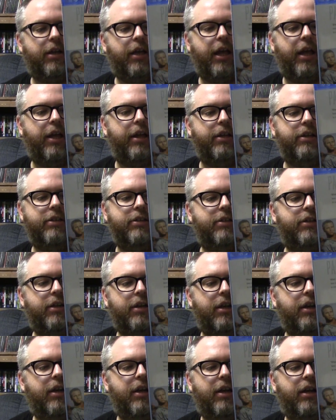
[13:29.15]
And
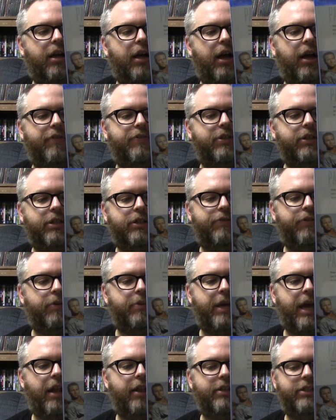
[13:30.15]
I've seen this
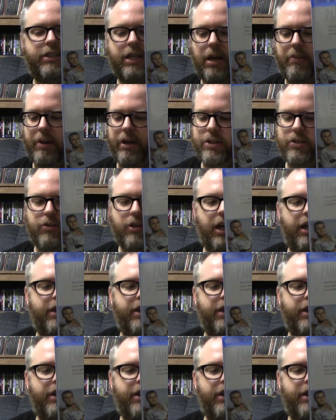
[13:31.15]
film countless times. I do